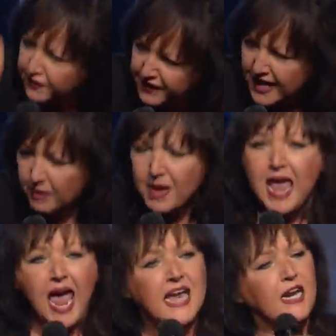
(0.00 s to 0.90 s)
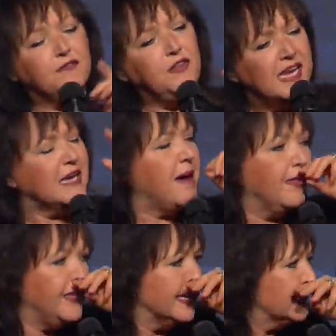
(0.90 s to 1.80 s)
them. And if, think about
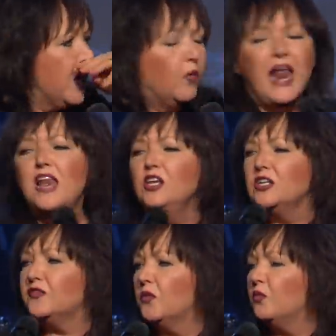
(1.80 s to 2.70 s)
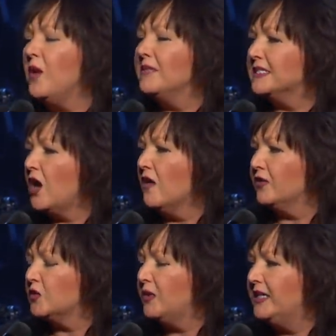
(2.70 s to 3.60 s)
this, when I looked at the women's
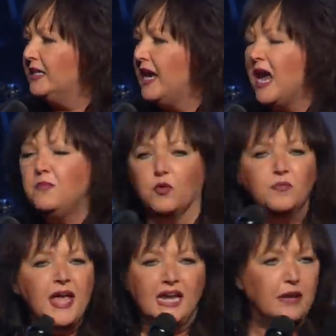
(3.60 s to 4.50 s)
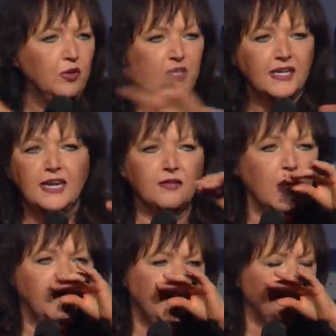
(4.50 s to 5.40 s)
conference we did in April, and I'm looking at
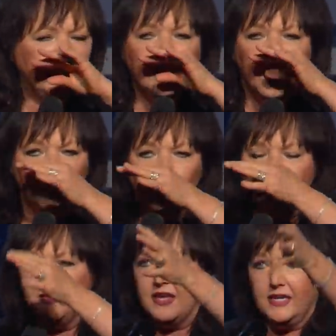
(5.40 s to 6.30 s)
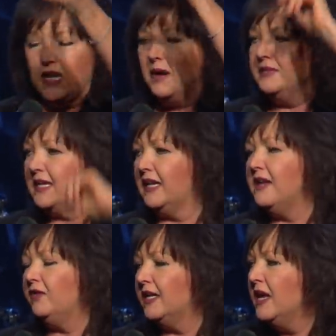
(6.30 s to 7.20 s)
1,500 women that had come to
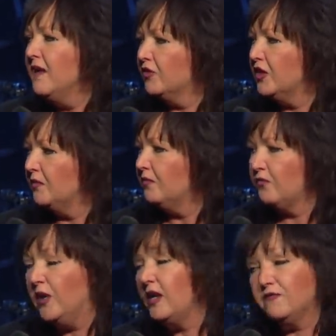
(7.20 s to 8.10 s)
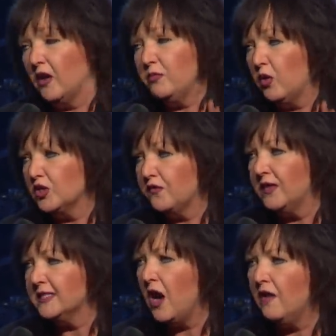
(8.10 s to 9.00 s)
Cleveland for the really Front Porch Friends
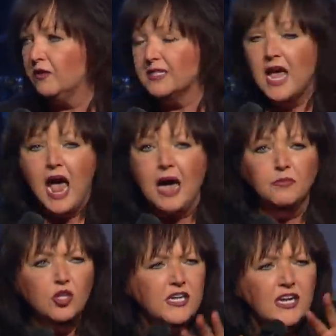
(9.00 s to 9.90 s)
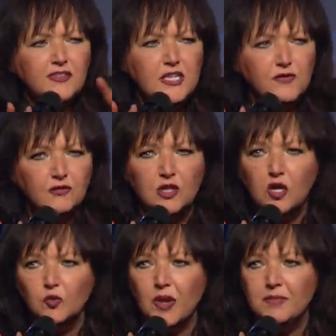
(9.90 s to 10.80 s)
conference, I'm looking at these
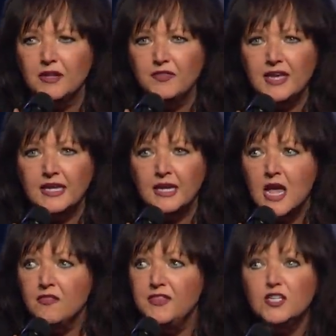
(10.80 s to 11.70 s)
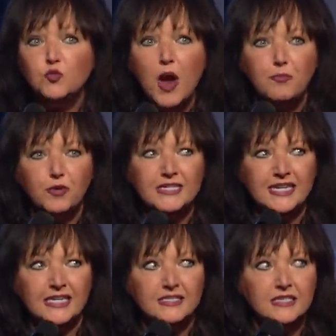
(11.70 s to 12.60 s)
1,500 women thinking, this
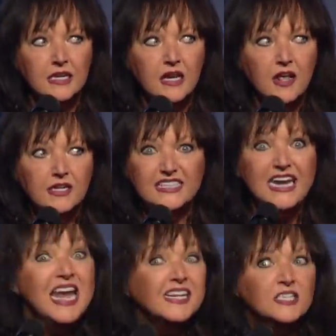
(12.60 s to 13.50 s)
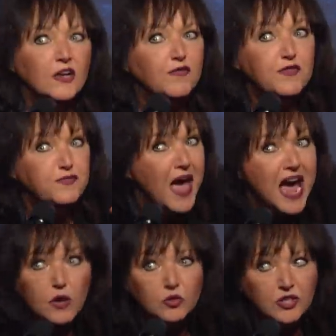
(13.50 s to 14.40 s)
represents tens of
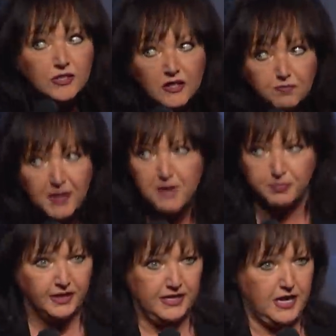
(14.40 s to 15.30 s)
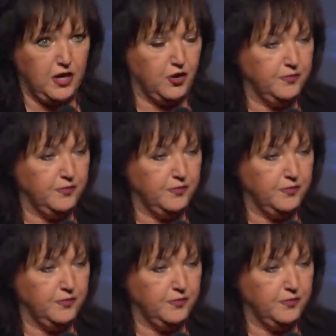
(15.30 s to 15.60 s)
thousands of people in here.